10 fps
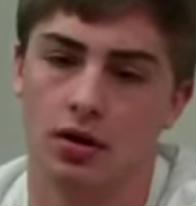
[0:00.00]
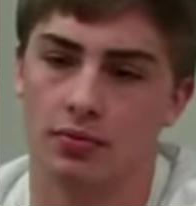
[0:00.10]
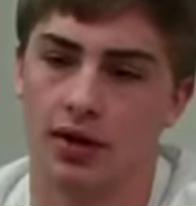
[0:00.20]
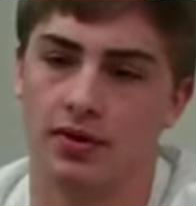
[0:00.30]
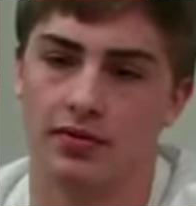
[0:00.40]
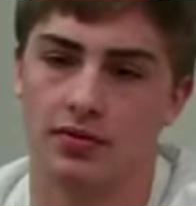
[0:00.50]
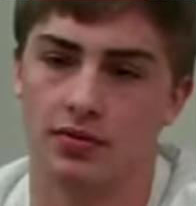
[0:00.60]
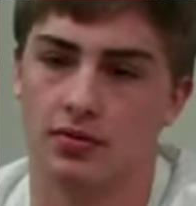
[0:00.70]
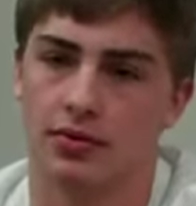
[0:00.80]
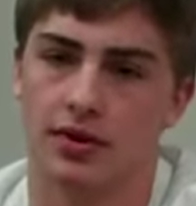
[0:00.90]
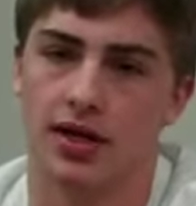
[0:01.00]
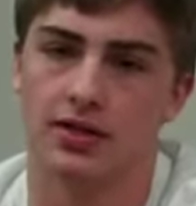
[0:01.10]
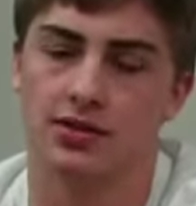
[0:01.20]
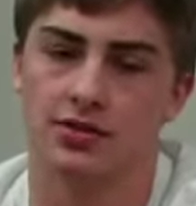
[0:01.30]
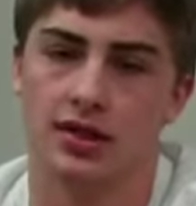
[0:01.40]
maybe even three
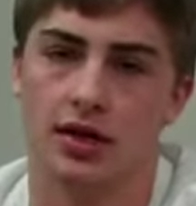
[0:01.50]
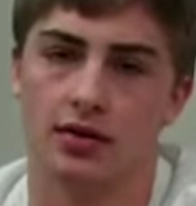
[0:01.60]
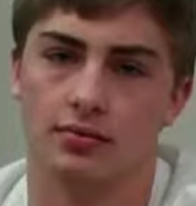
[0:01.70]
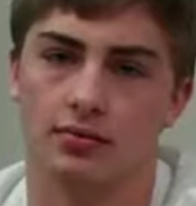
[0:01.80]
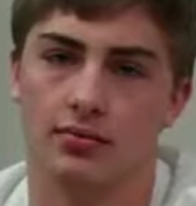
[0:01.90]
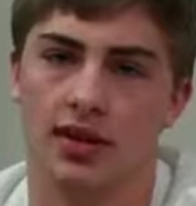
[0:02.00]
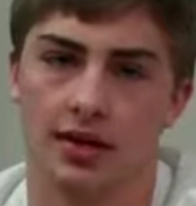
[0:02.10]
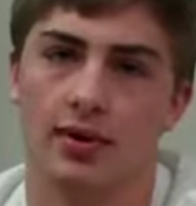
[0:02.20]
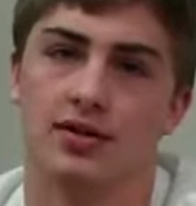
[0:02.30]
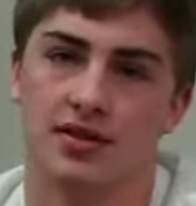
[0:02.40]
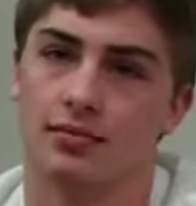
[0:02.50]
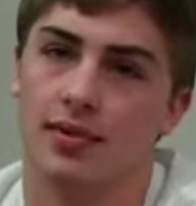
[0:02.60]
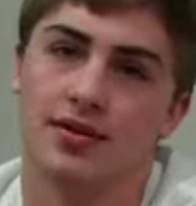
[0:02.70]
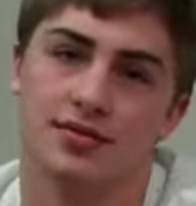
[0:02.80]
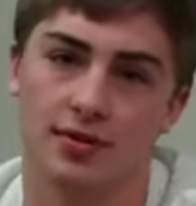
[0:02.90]
and just, you know, think about something
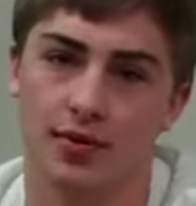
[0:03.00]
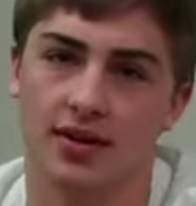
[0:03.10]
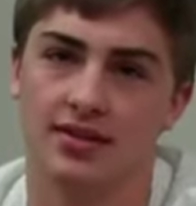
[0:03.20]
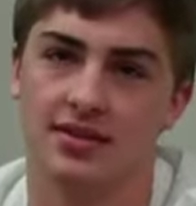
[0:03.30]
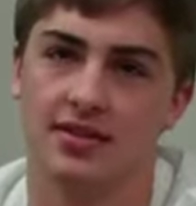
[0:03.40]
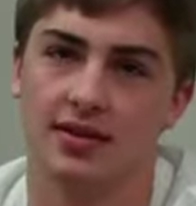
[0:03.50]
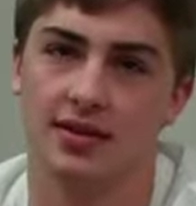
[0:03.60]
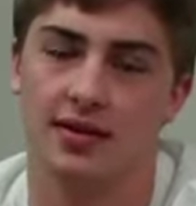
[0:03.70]
else for once.